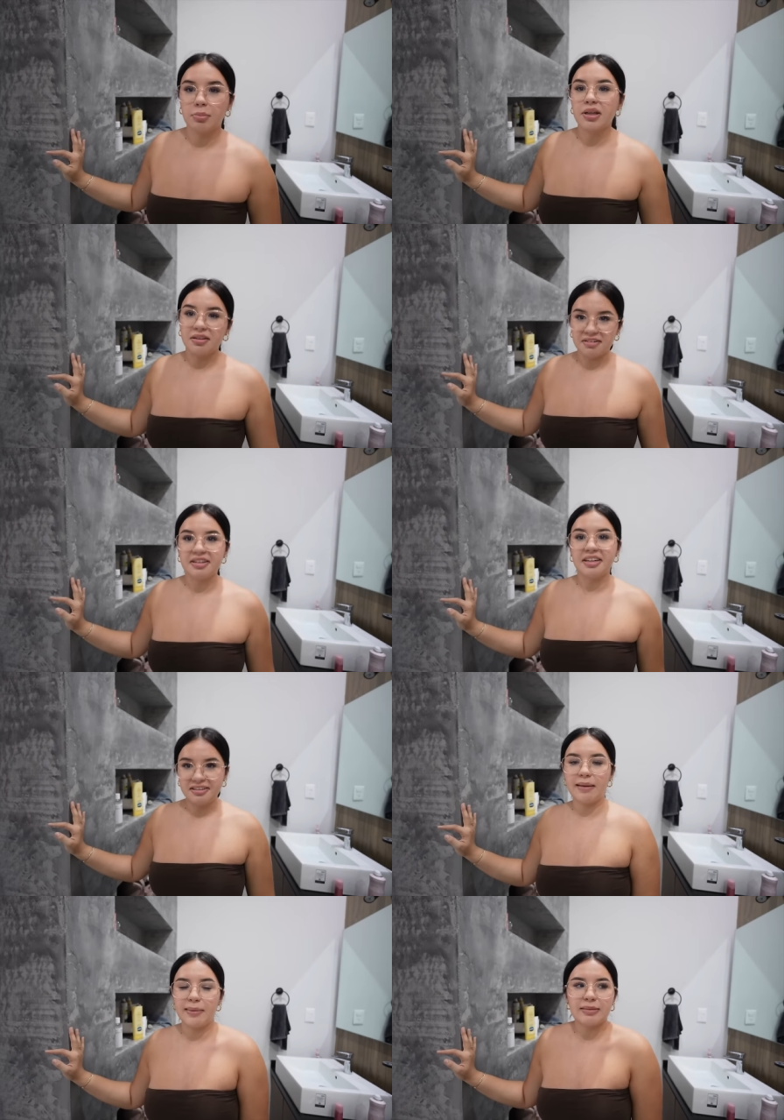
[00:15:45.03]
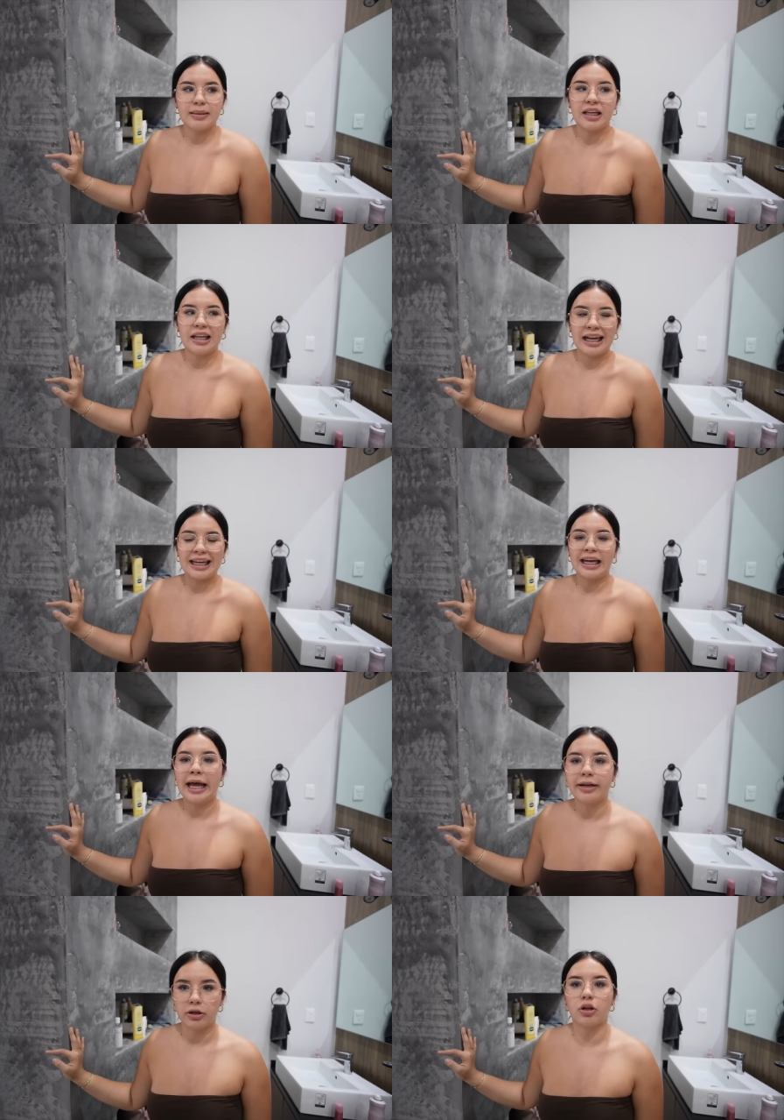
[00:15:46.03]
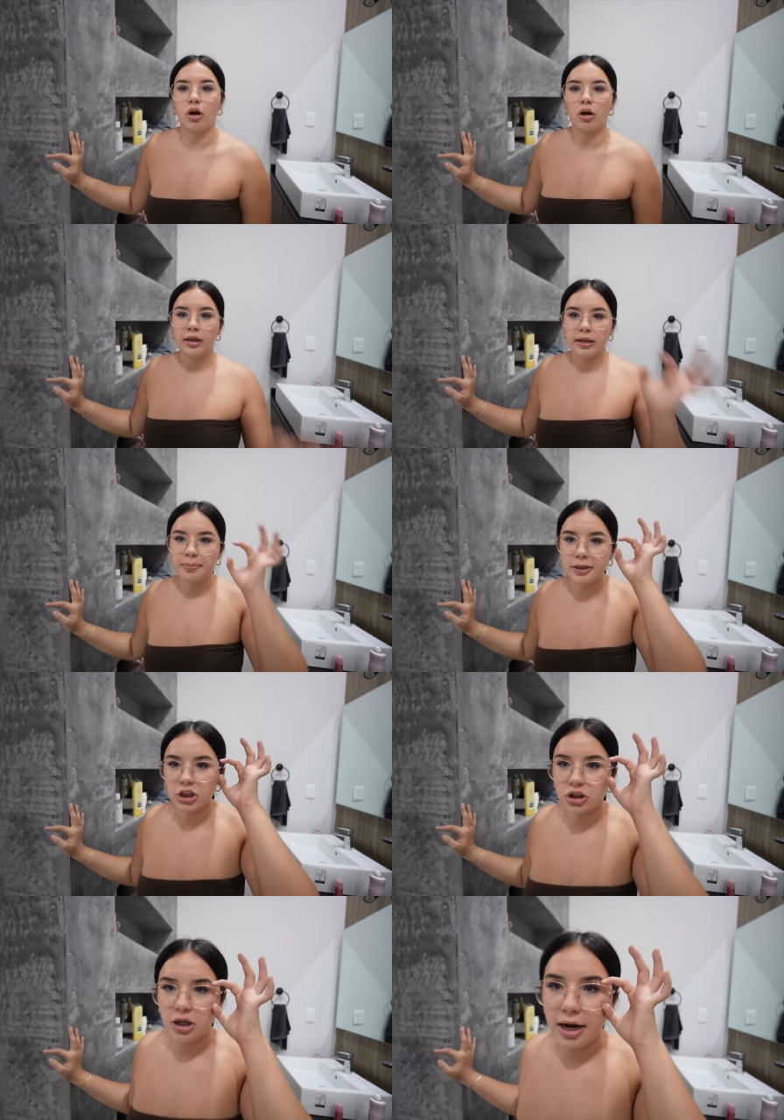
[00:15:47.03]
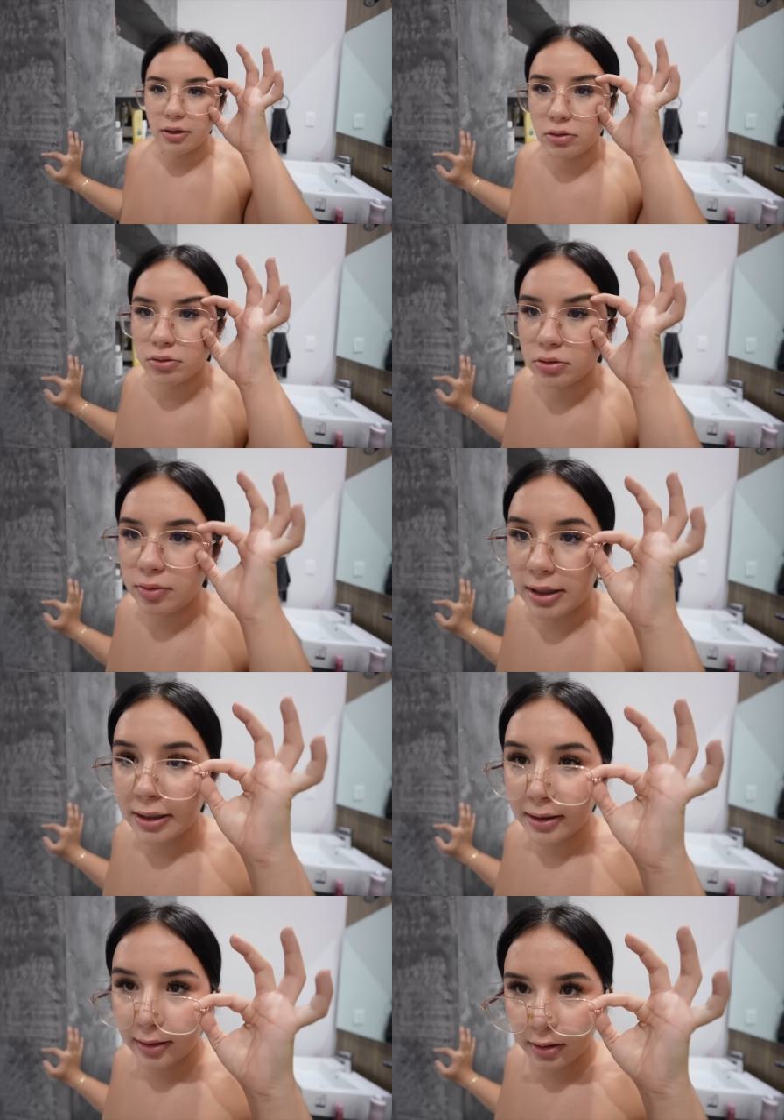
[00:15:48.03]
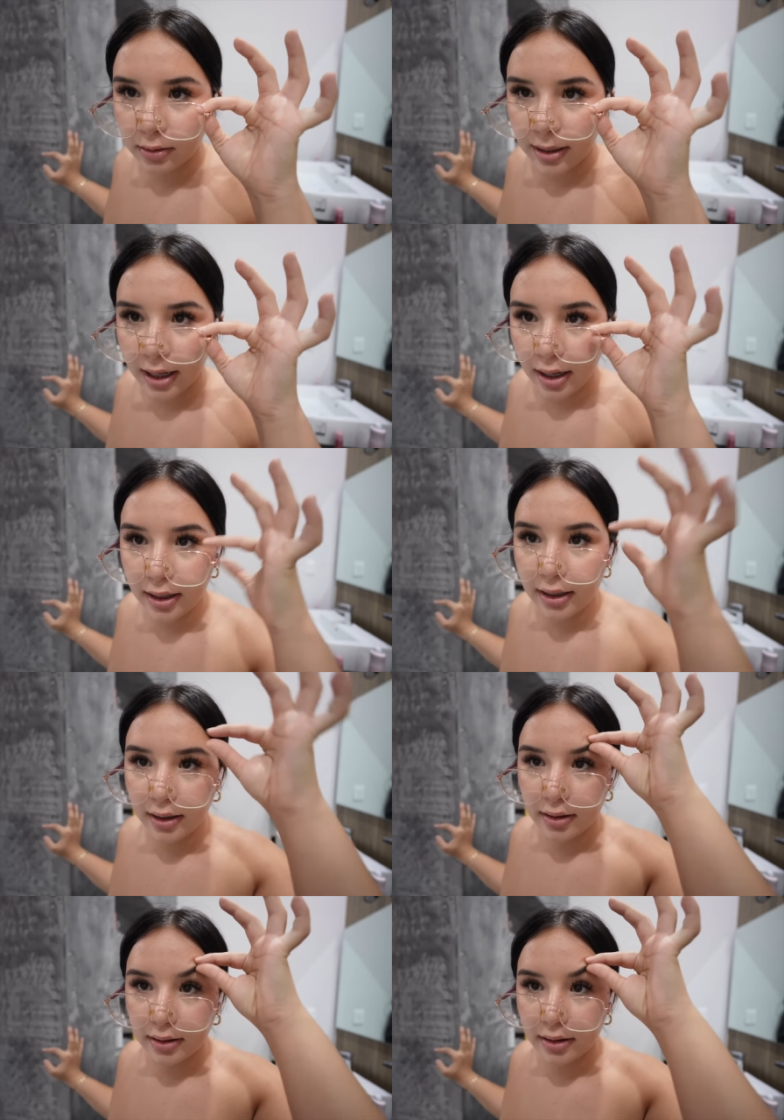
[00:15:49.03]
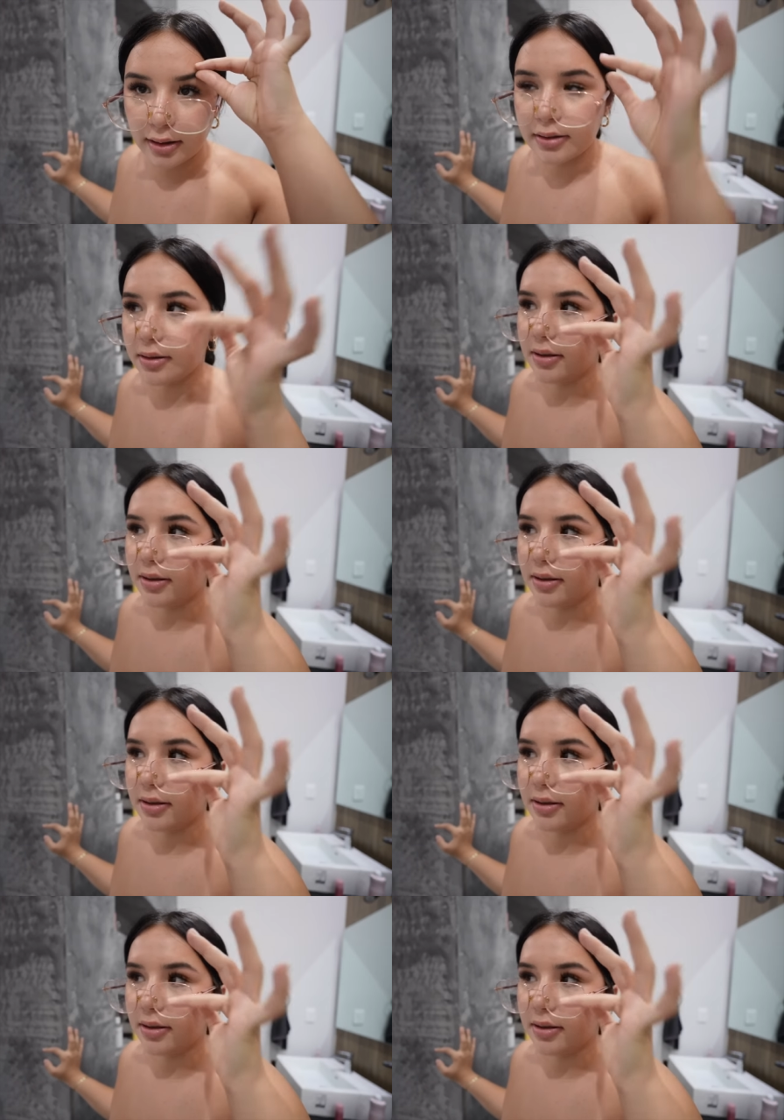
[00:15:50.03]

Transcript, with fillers: But literally, it makes me look like a Neanderthal. Like it puts shadows right here under my eye, like this.